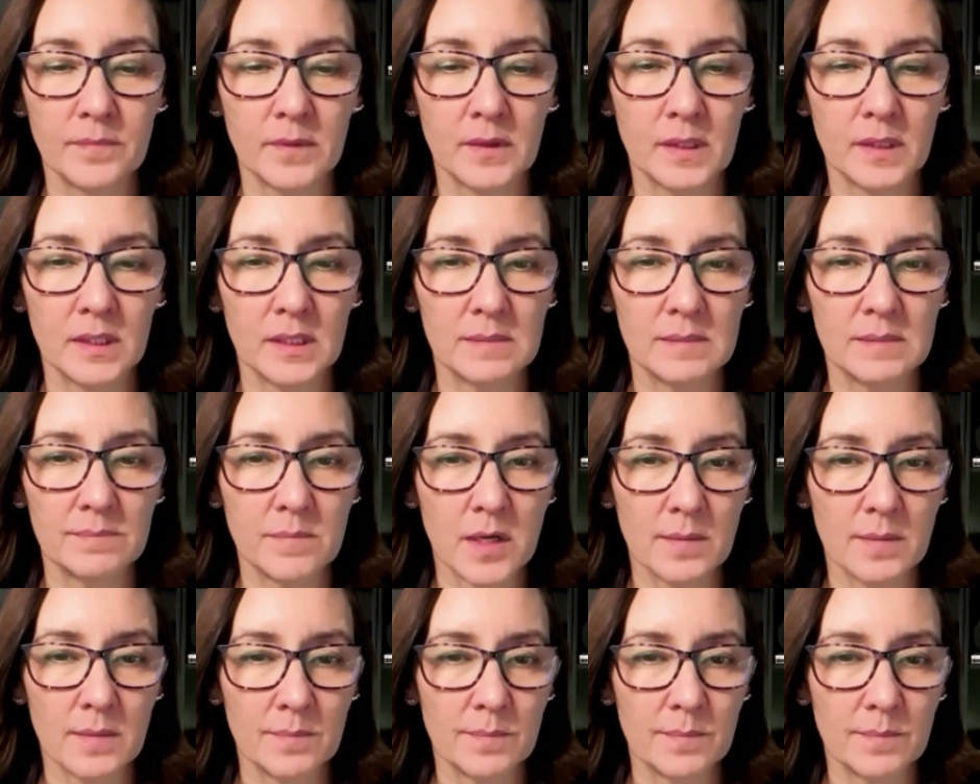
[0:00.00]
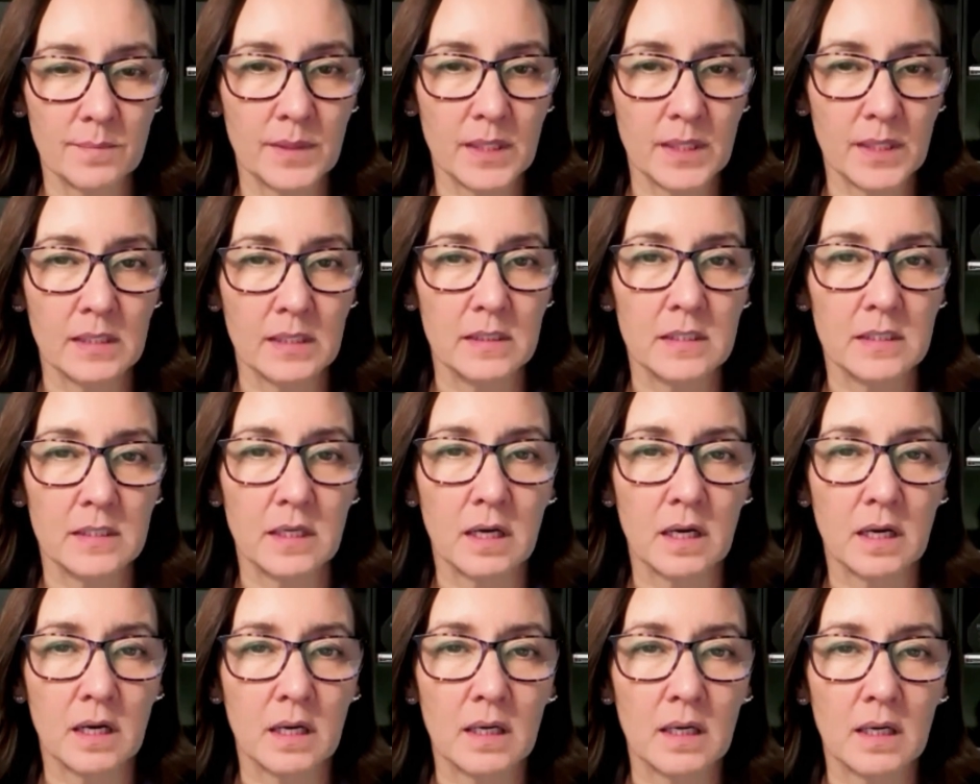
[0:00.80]
This might be
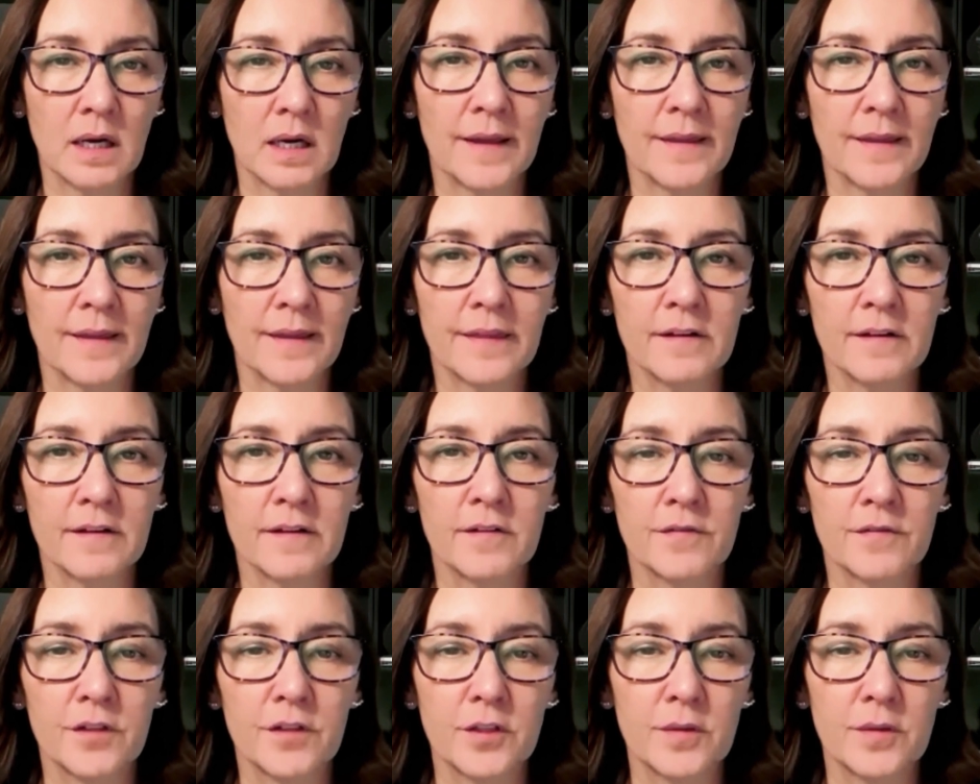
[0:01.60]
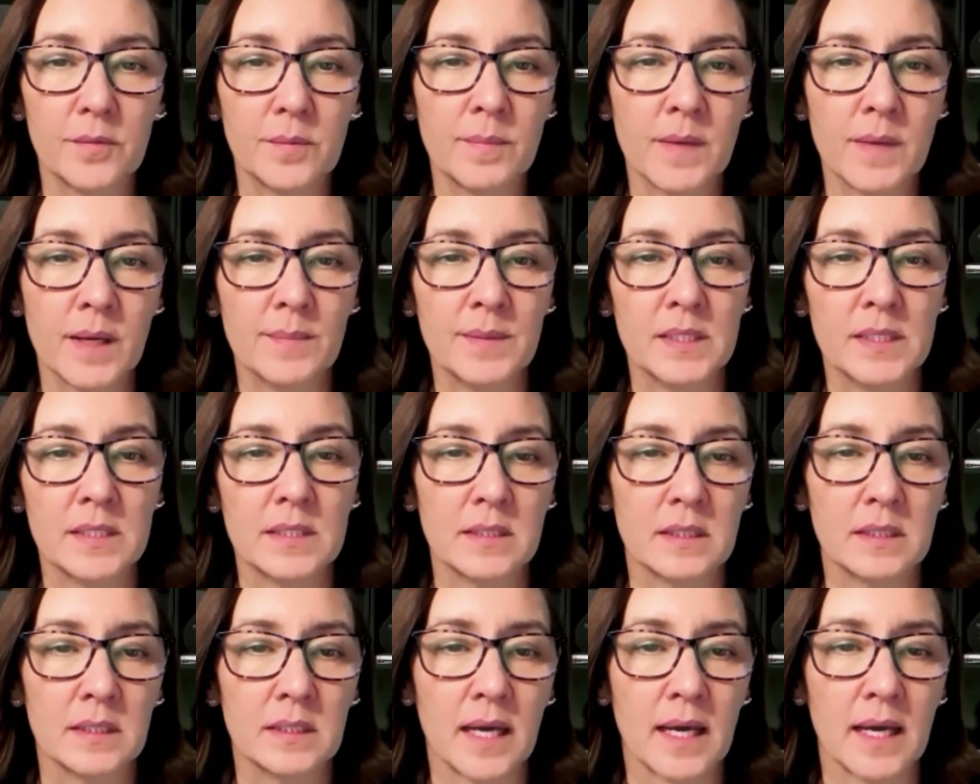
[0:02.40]
to either of you, maybe
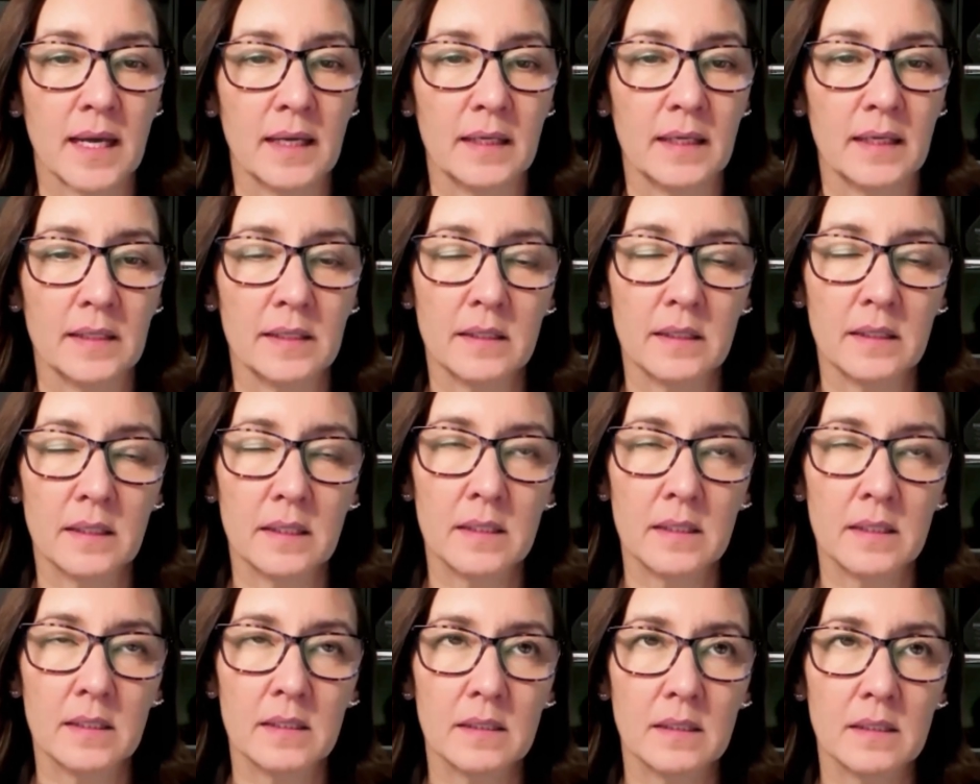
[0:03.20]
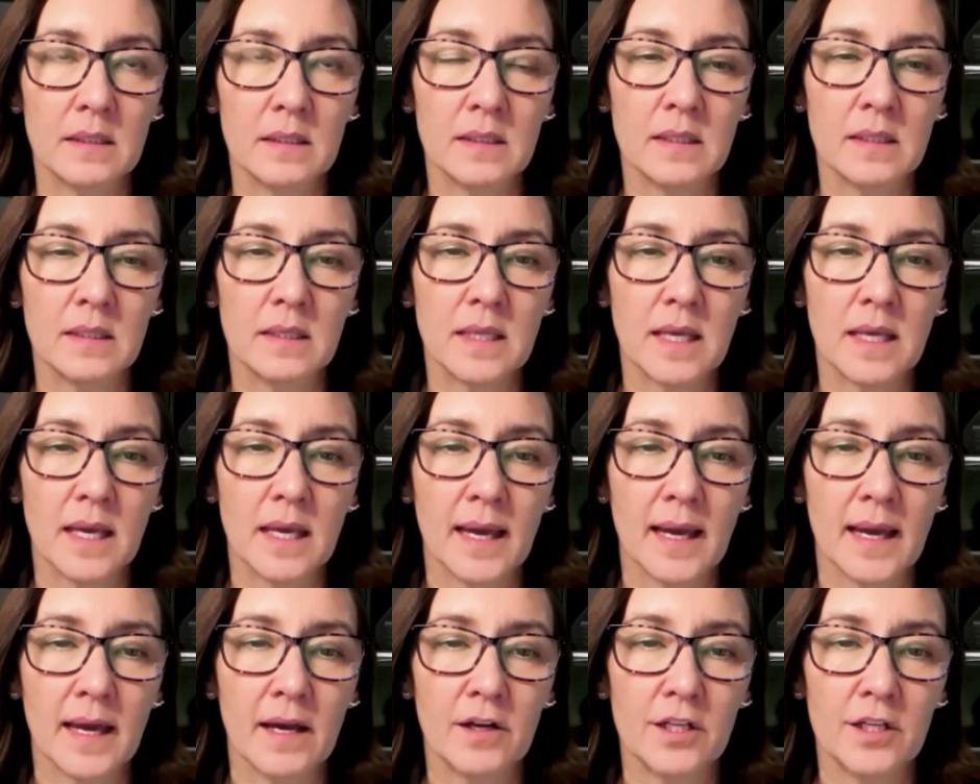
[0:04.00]
to Gay.
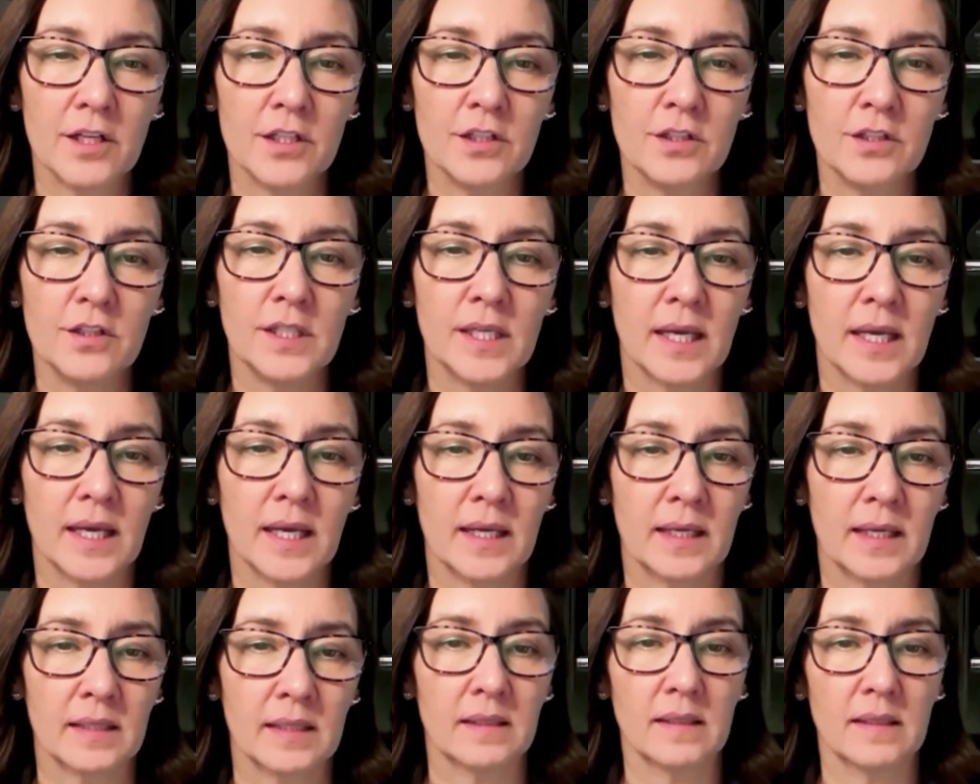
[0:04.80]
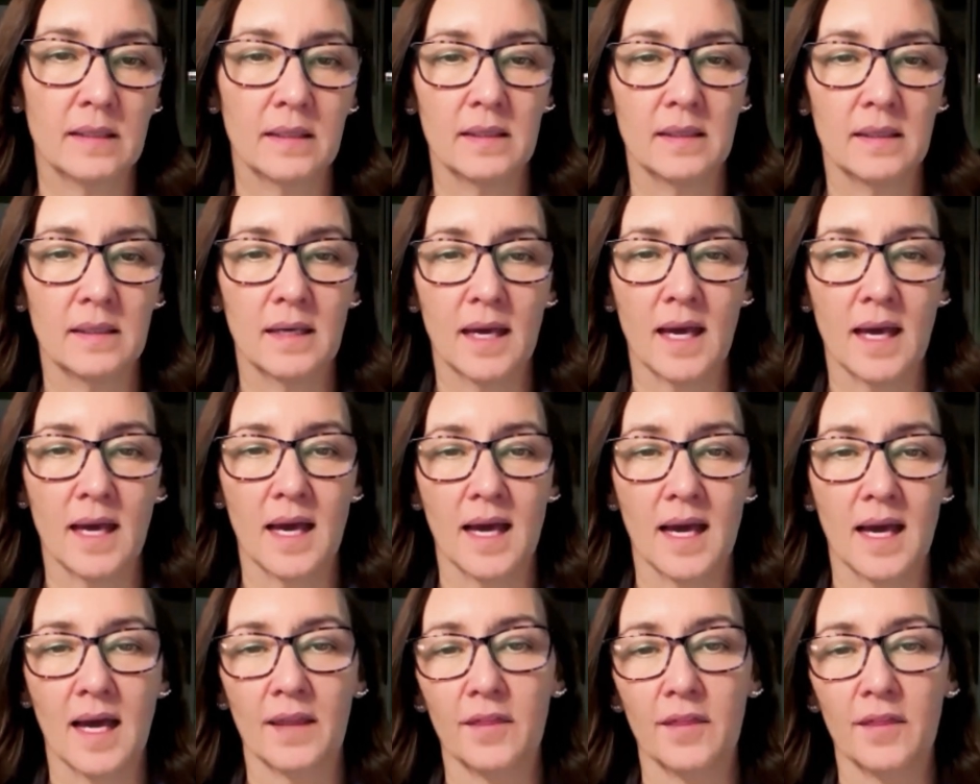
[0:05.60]
How do you get
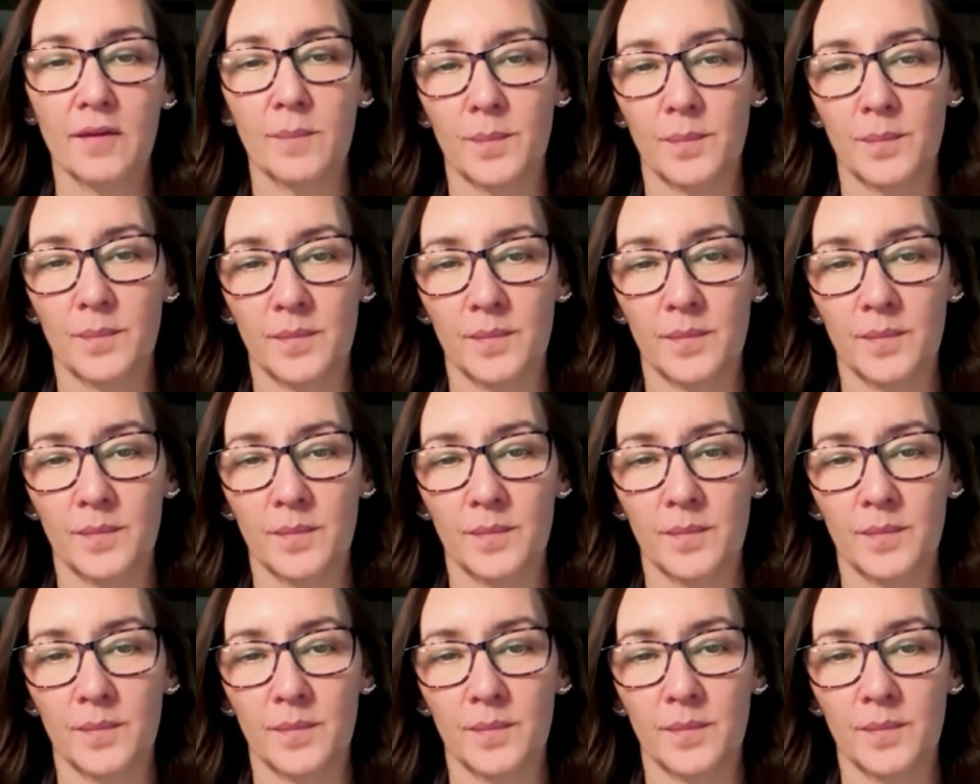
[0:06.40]
other